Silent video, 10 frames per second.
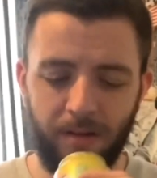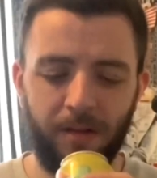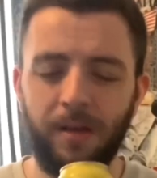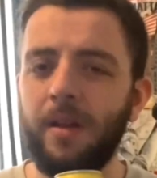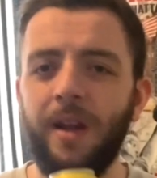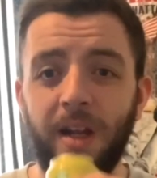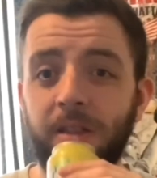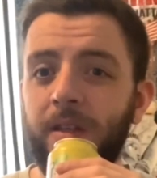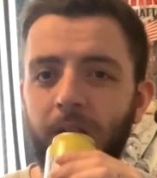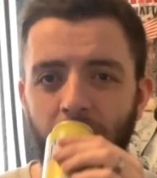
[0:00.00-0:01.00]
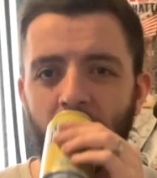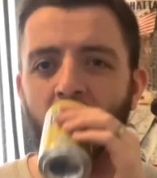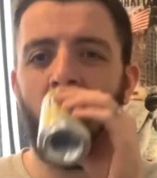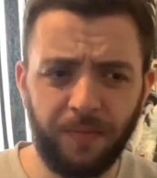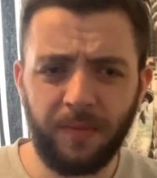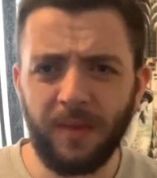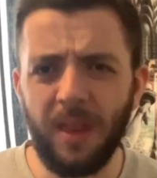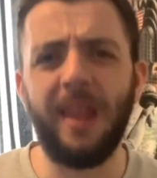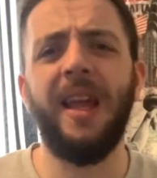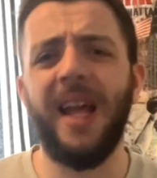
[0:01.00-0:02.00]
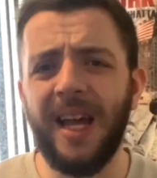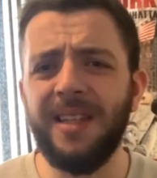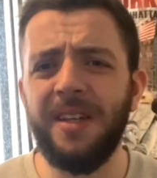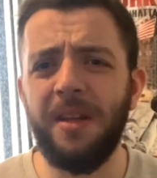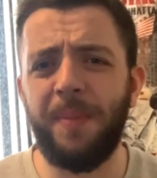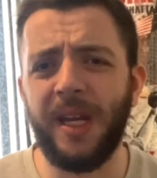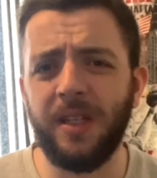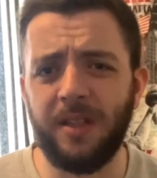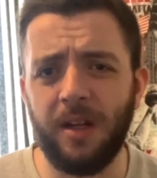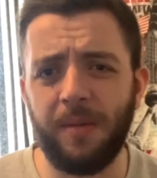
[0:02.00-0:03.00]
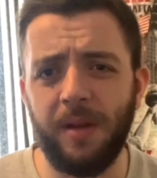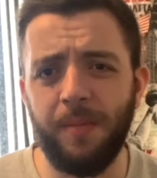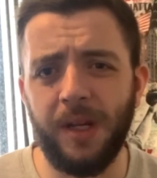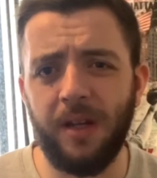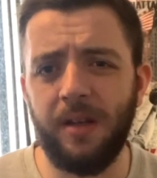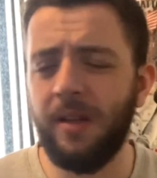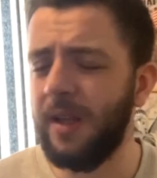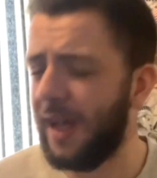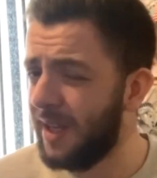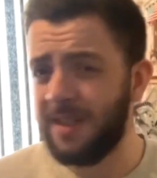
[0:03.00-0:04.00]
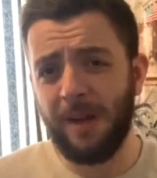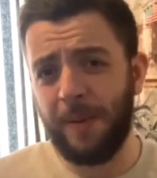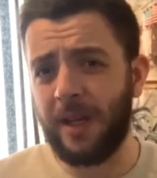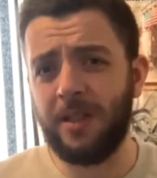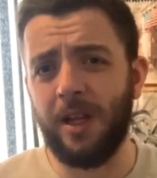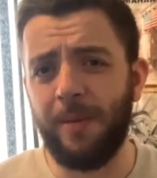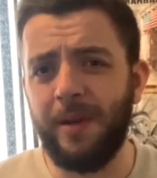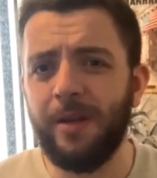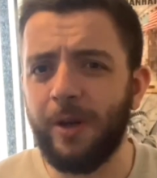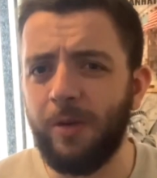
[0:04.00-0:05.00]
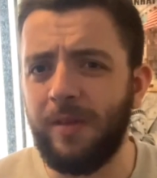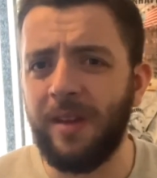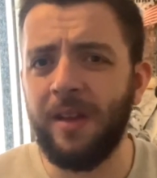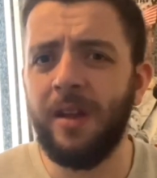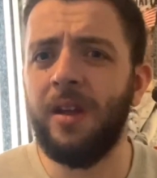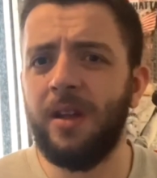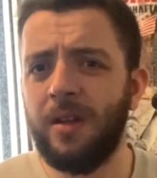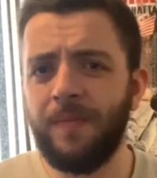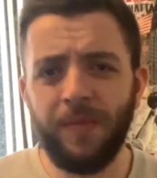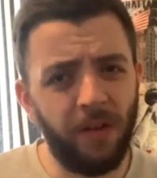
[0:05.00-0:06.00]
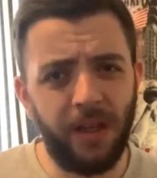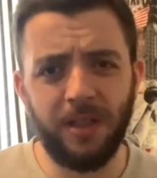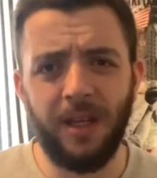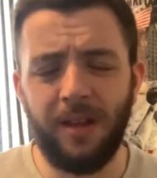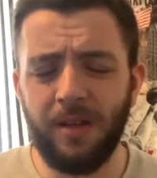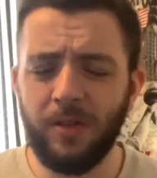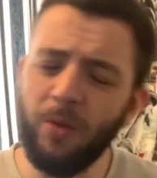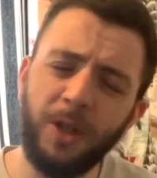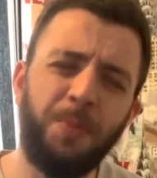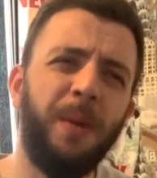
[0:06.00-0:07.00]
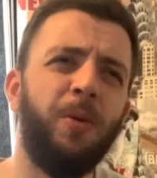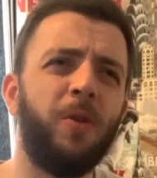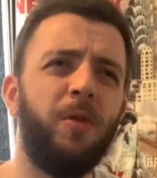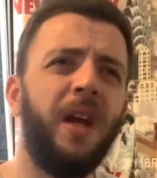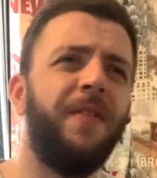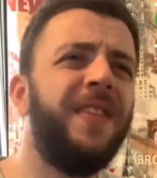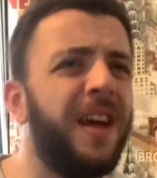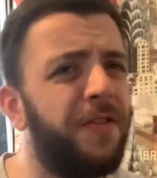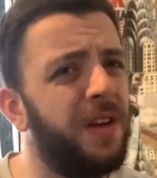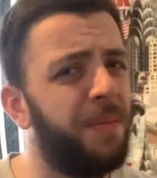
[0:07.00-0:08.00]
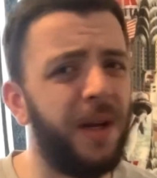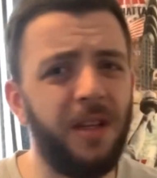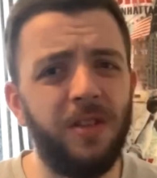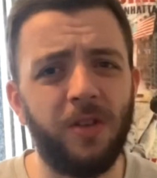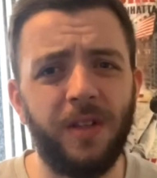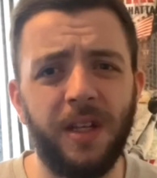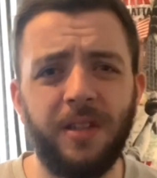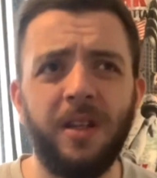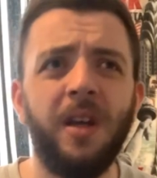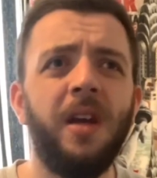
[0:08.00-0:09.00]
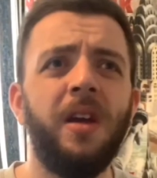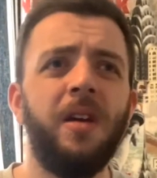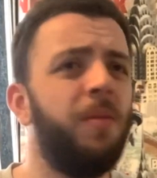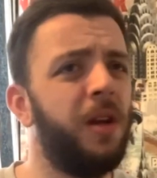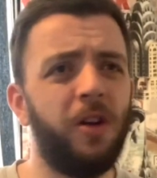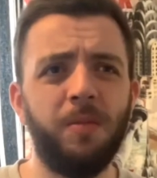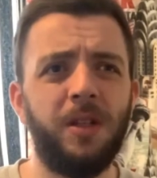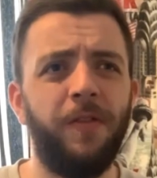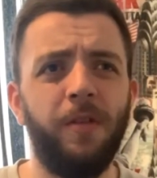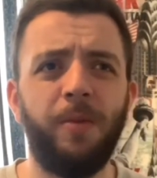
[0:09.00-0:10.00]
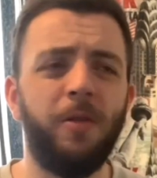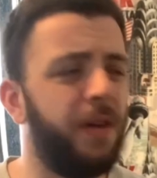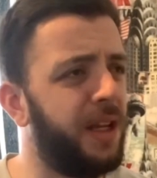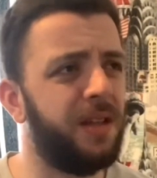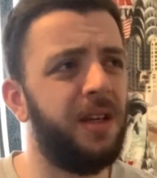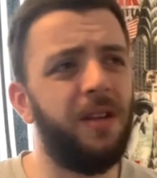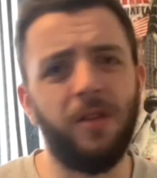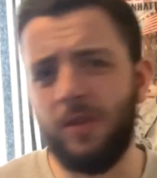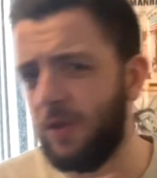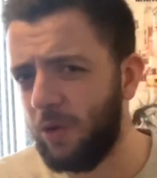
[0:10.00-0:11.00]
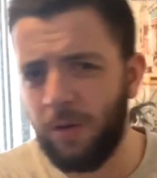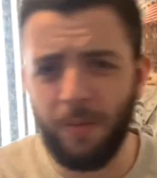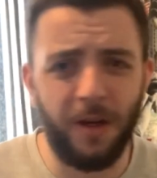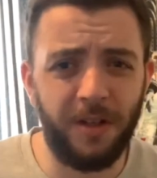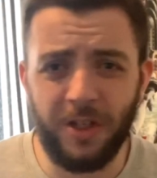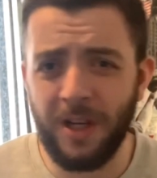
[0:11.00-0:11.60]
There it is. Is it the biggest derby in Britain? Is it the biggest derby in the world? Like I said, so much people are going to have different opinions on this. When it comes to football, like I said, there's so much